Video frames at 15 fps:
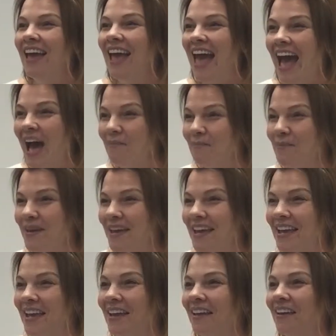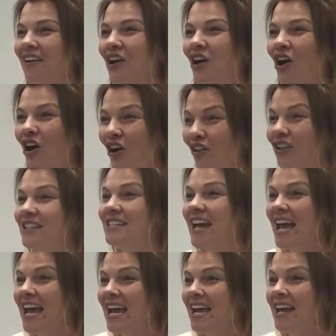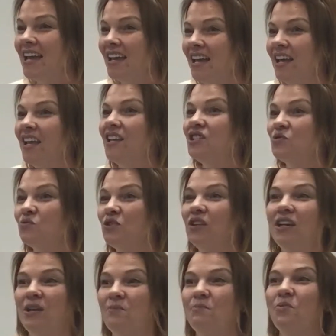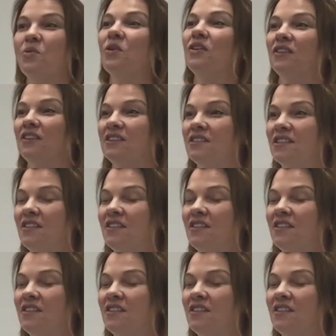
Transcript: happy holiday is really important.